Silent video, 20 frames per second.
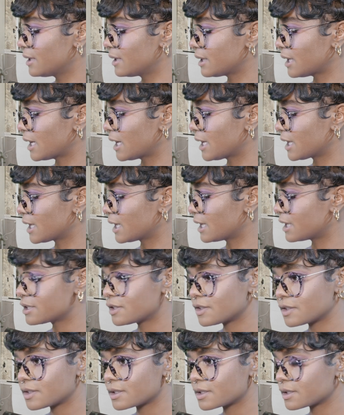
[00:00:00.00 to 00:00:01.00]
Like it
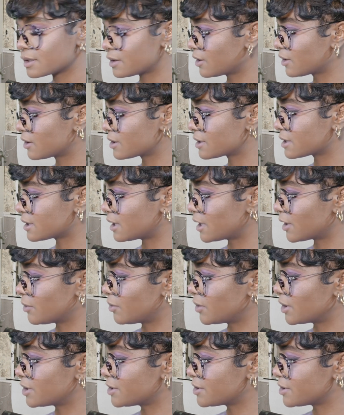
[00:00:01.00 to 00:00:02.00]
just looks like
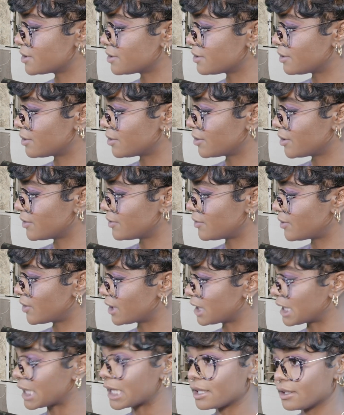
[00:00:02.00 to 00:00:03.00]
1, 2, 3, 4.
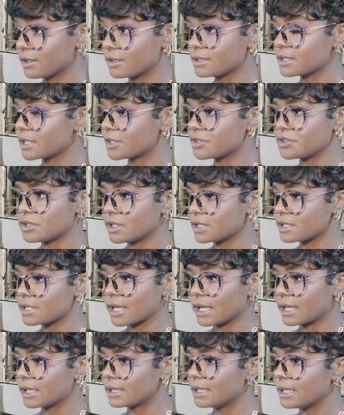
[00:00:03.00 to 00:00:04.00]
Like it looks like she has
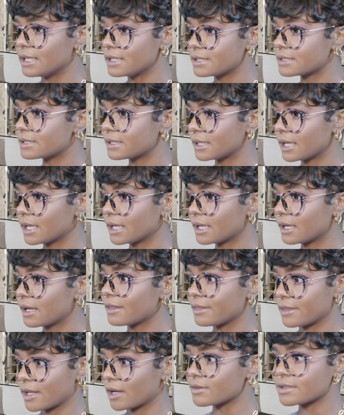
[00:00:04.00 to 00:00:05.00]
like at least like
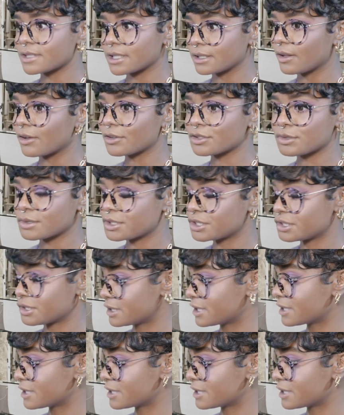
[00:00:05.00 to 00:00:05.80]
1,000 locks, which is